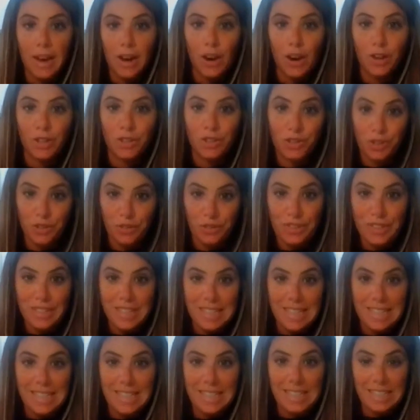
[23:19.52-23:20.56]
Our
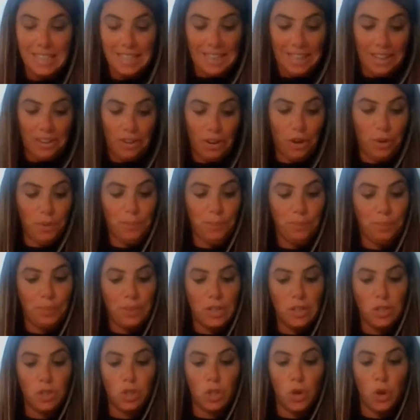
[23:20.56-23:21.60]
surface is cleaner.
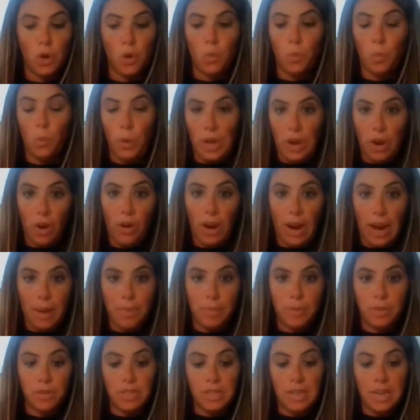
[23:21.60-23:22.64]
So we are
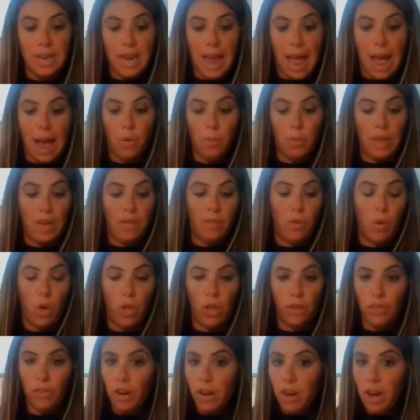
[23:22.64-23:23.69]
able to now, we have all
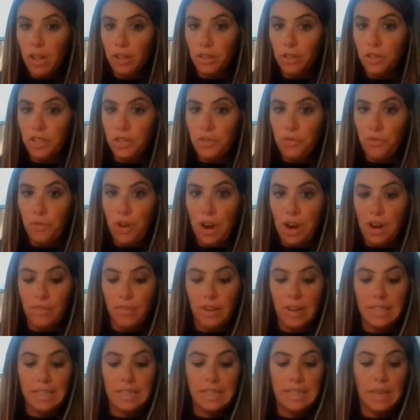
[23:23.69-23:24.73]
of our colors in front of
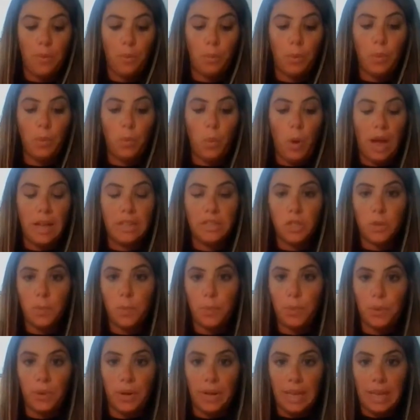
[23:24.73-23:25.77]
us that we want to
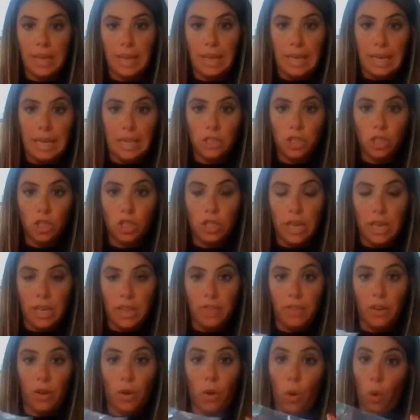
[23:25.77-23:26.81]
put each in
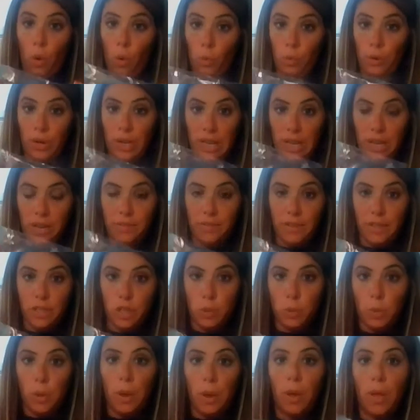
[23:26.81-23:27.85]
their own
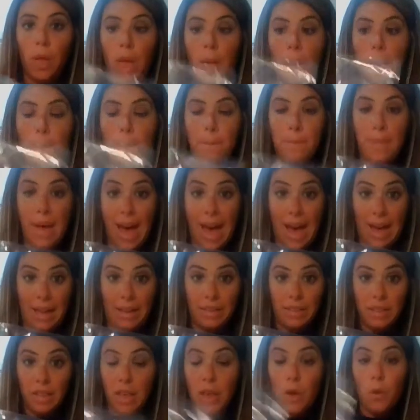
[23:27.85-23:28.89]
individual bag.
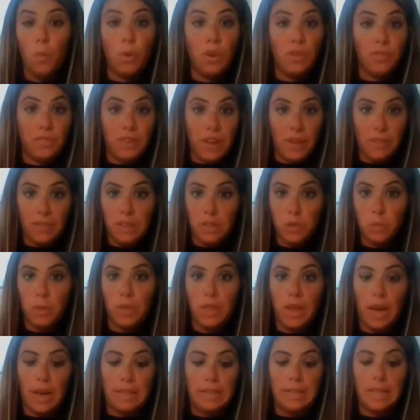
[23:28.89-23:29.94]
We've done this with
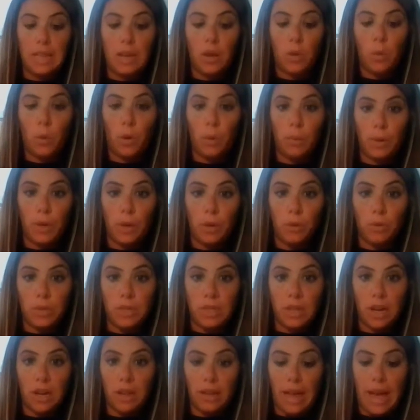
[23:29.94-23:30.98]
icing where we use
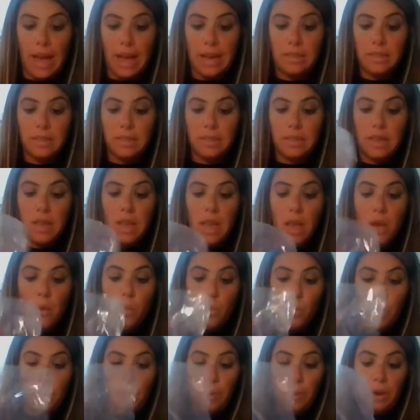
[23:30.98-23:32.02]
the glass.
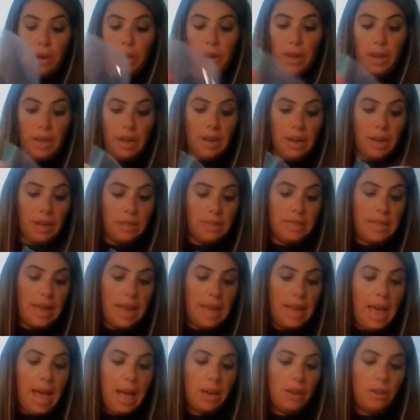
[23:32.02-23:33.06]
We put it in a
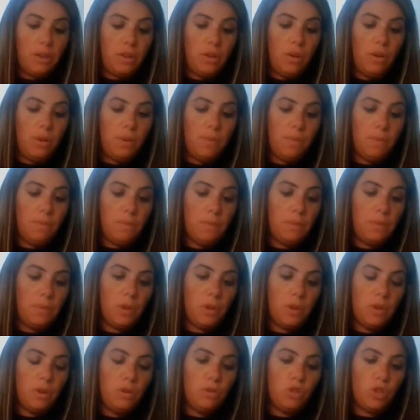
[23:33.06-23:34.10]
diagonal.
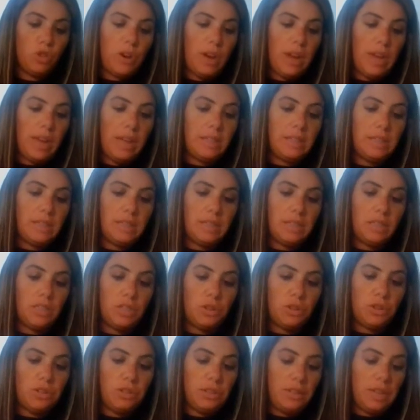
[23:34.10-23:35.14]
Use your hands since
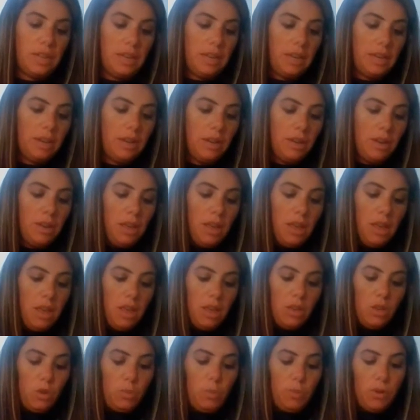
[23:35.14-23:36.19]
they're clean.
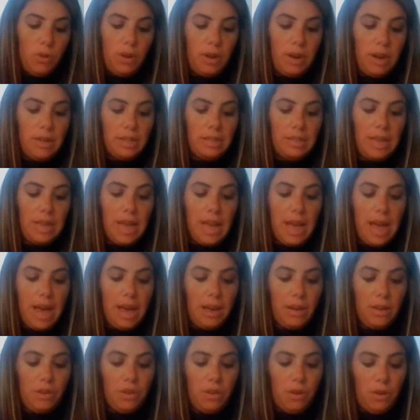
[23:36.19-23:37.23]
Put it on a
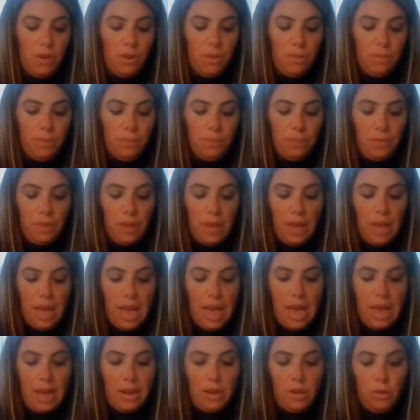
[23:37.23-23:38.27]
diagonal
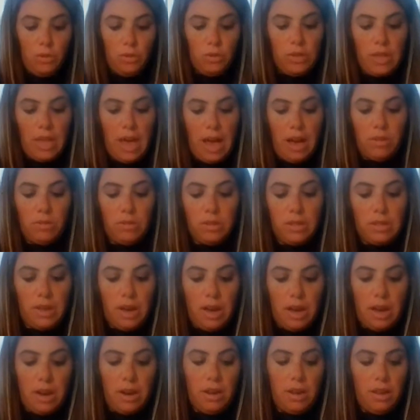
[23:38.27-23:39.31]
and use the
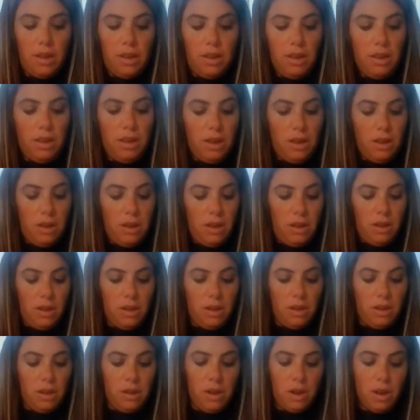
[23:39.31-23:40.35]
outside
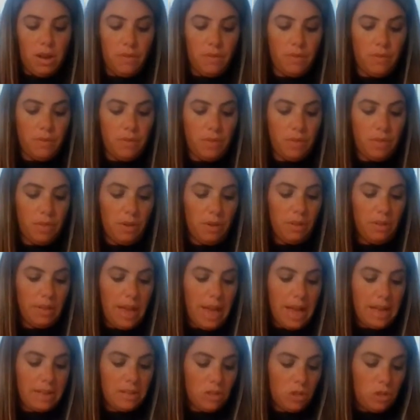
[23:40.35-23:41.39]
of the
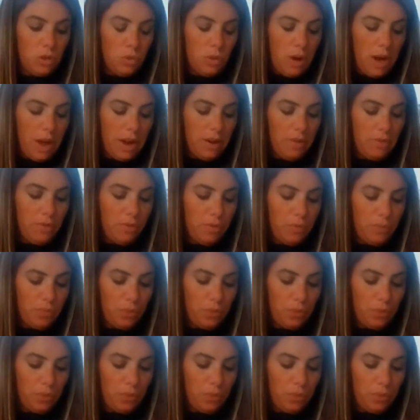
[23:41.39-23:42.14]
glass. You kind of